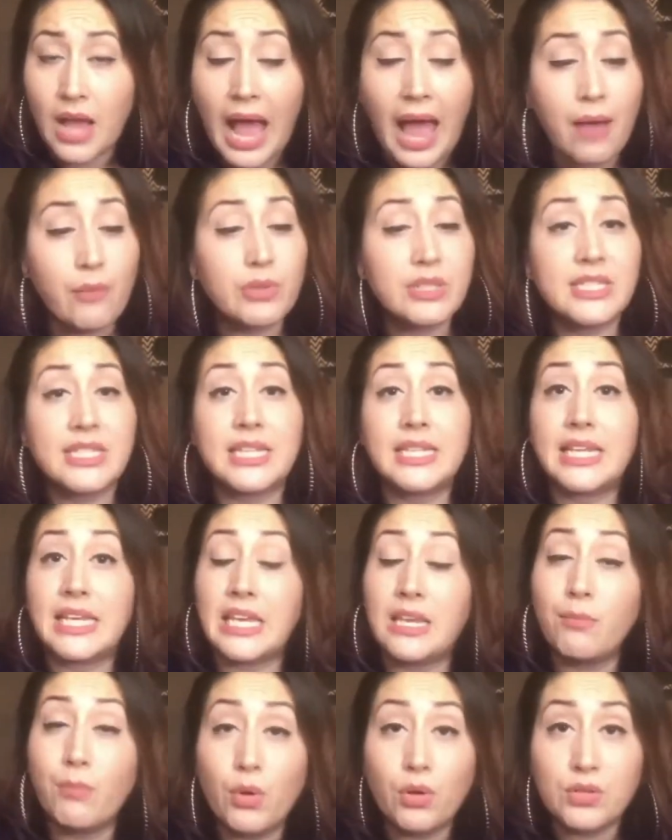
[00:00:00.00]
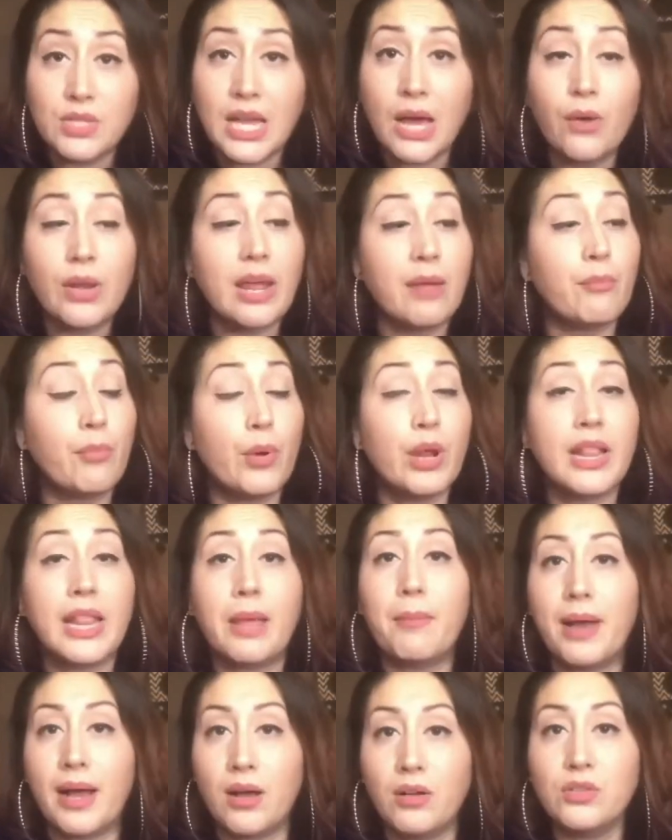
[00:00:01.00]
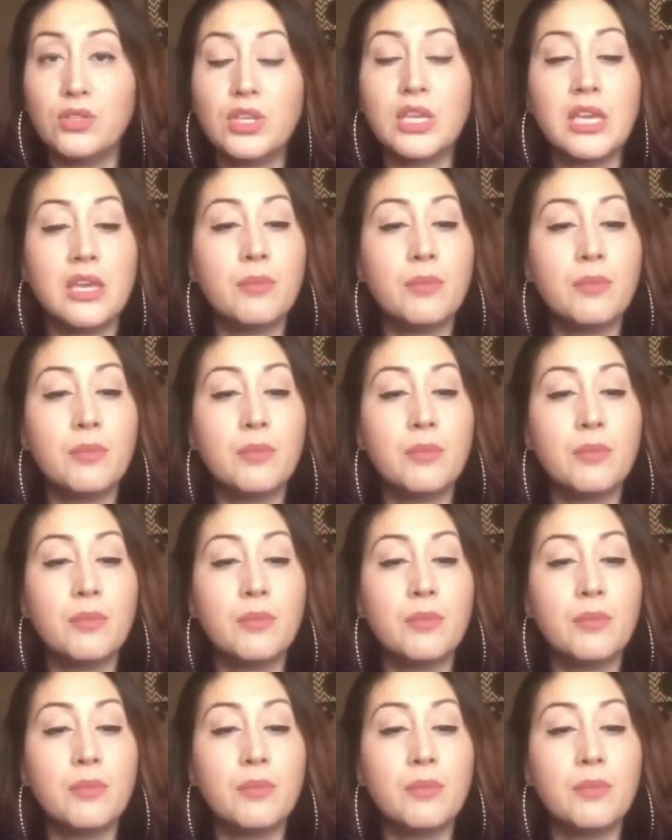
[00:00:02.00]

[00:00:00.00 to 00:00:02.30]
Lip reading: I would send emails out and print them out.